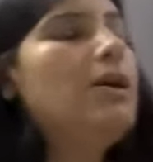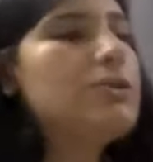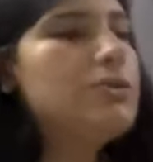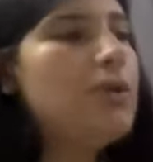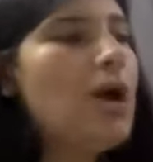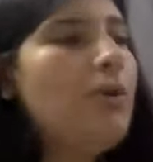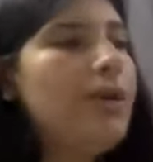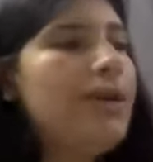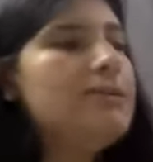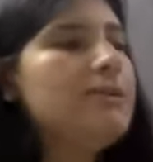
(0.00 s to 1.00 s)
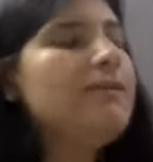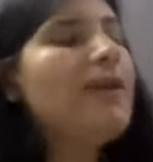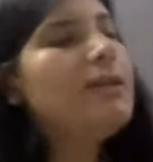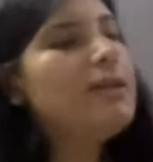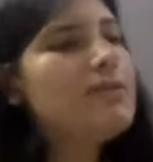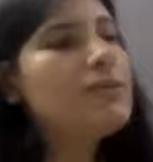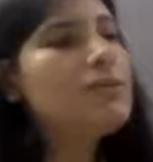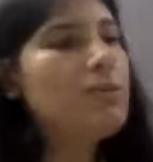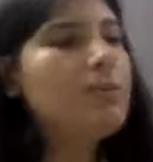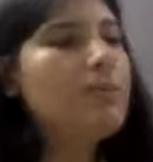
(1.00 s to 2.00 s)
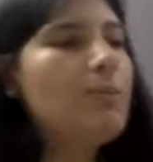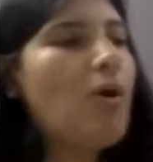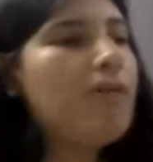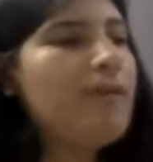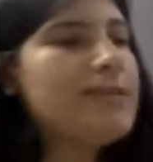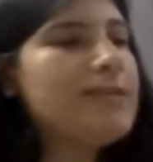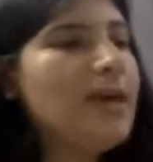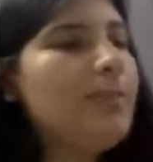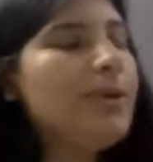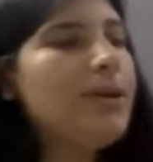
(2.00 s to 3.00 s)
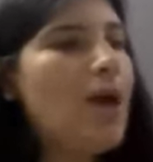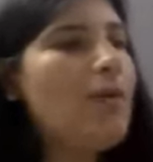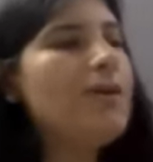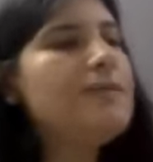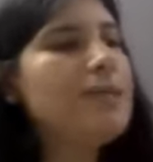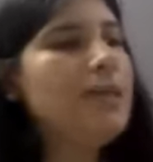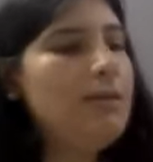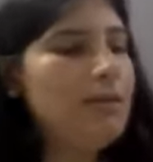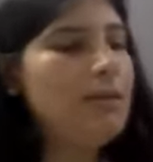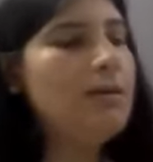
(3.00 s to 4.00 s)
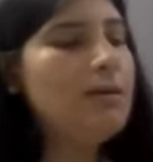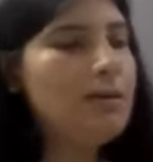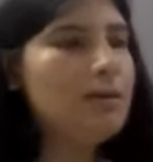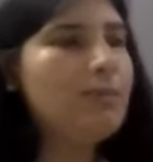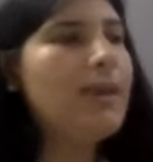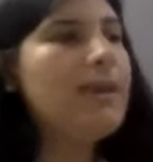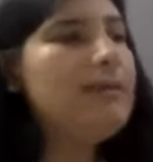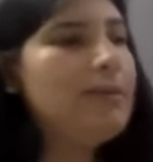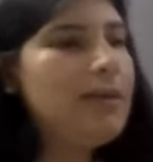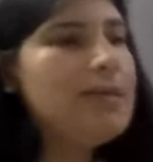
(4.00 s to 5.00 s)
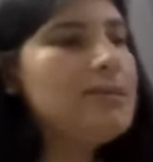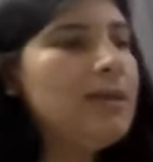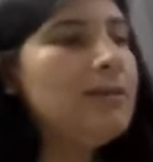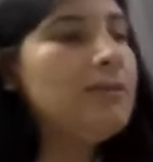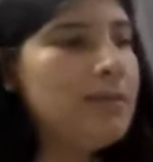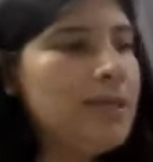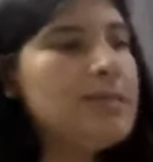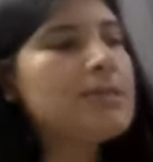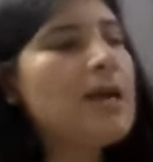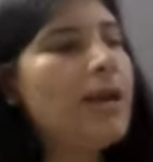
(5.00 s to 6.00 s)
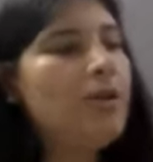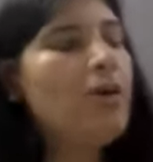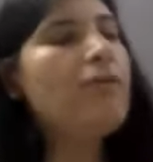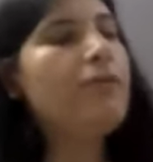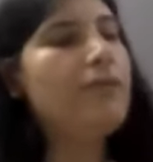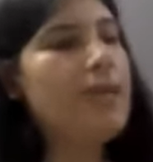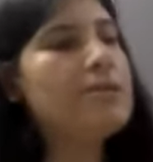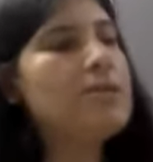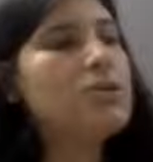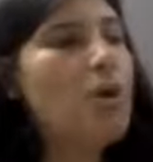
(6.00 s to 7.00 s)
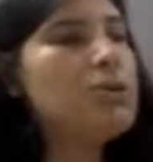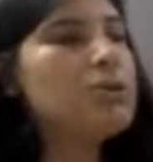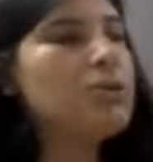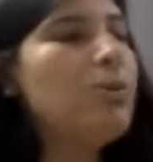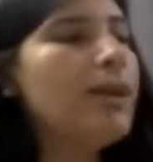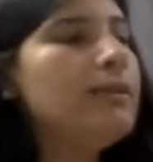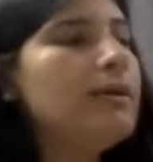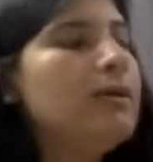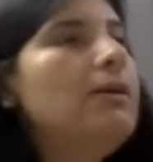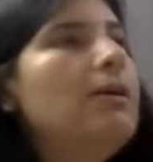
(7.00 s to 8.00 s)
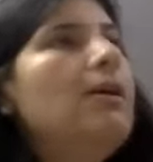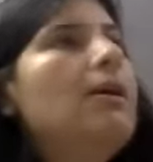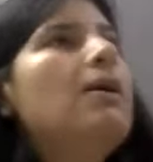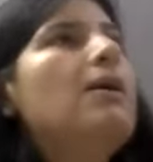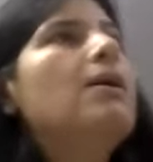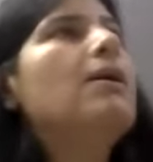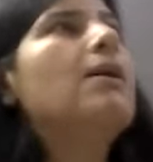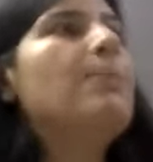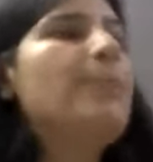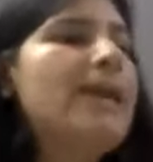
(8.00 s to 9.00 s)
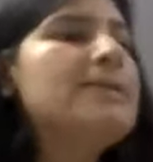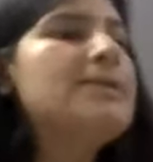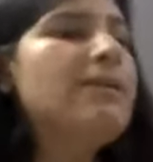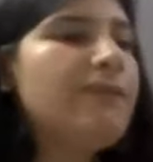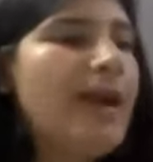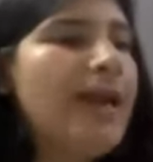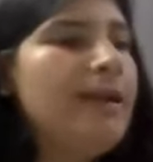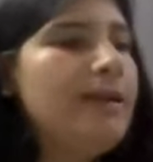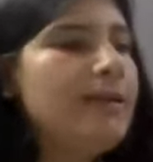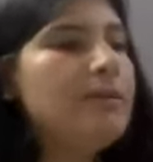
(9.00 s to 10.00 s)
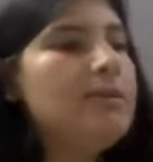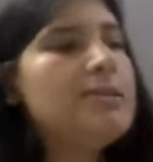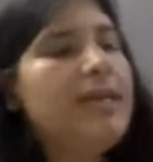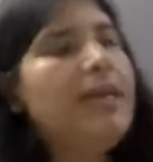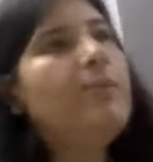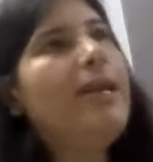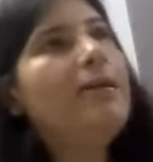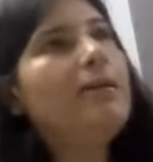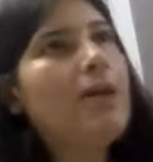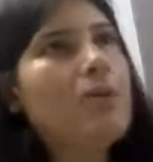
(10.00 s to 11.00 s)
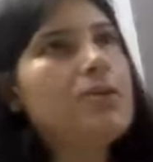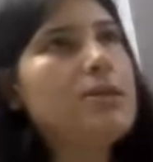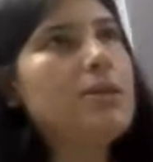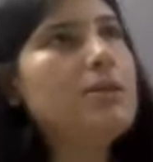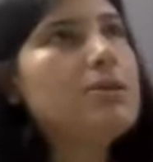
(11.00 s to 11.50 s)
So nowadays, in fact, this was always there, but now I've seen an increase in these kind of cases also when the complaints are filed in the State Medical Council.